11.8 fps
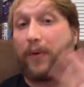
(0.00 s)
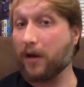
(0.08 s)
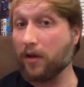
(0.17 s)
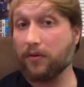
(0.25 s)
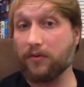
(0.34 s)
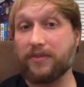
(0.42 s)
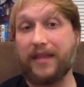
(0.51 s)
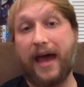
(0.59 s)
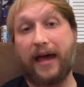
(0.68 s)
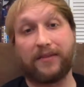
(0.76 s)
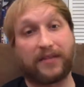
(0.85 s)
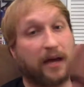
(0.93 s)
But other than
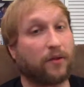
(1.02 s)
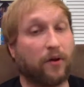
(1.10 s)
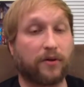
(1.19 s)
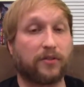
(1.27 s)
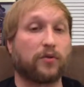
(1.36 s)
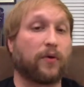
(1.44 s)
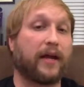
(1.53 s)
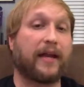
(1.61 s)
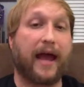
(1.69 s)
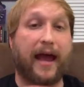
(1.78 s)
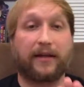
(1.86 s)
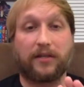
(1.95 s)
that, dialogue is great,
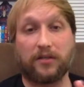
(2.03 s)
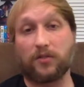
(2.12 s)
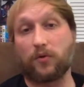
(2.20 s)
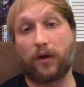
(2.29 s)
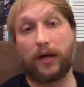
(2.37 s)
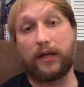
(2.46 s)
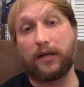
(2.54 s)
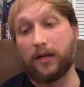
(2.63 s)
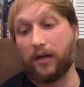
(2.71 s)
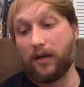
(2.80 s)
acting is great,